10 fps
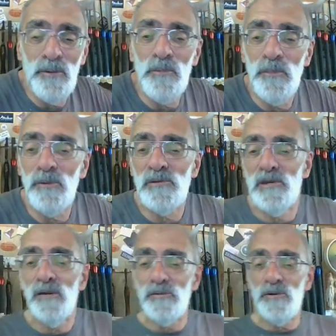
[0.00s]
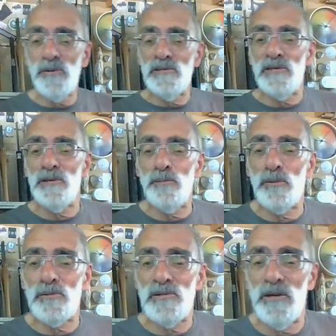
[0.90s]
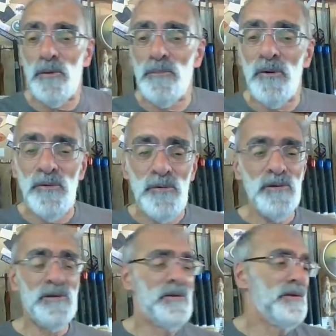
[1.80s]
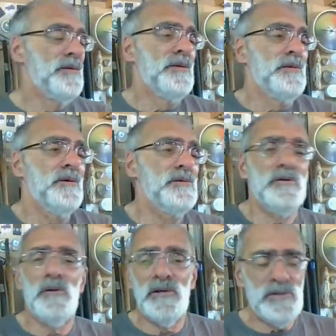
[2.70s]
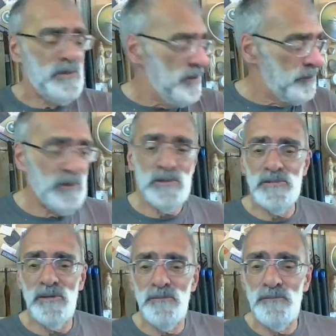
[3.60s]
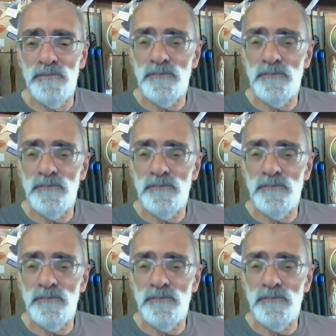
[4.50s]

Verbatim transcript: put the pills in. How do you know I take pills anyway, Byron? I do actually, but um,